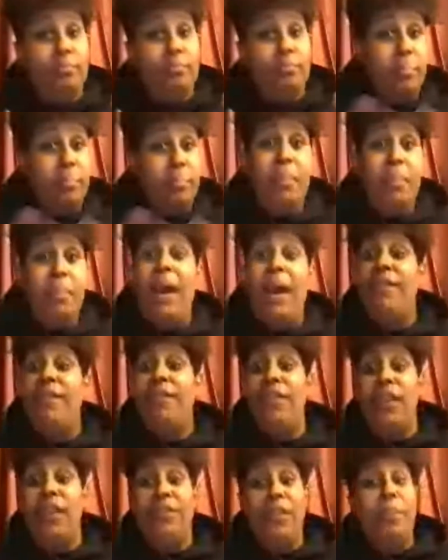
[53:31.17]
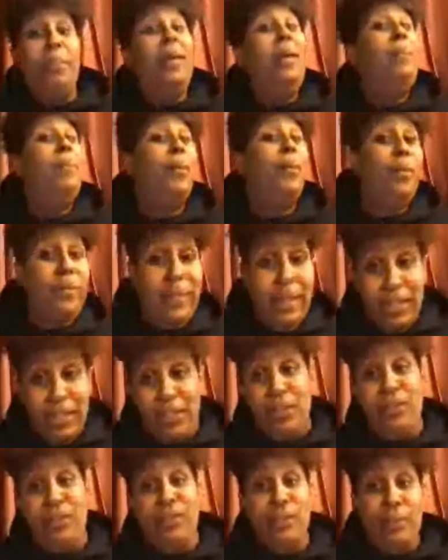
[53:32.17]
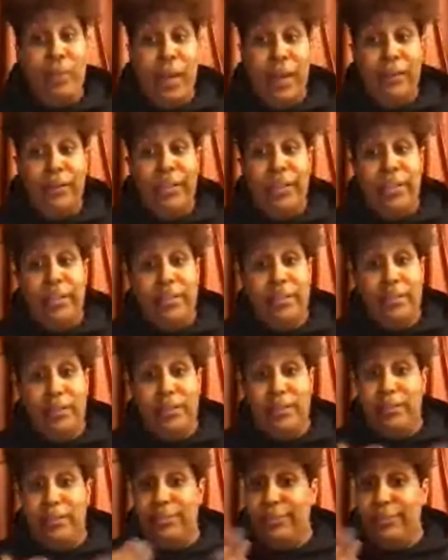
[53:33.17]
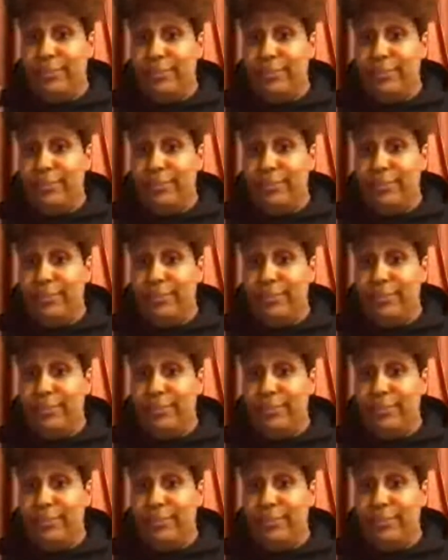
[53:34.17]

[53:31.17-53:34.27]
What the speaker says: Be mindful of the people in your surroundings.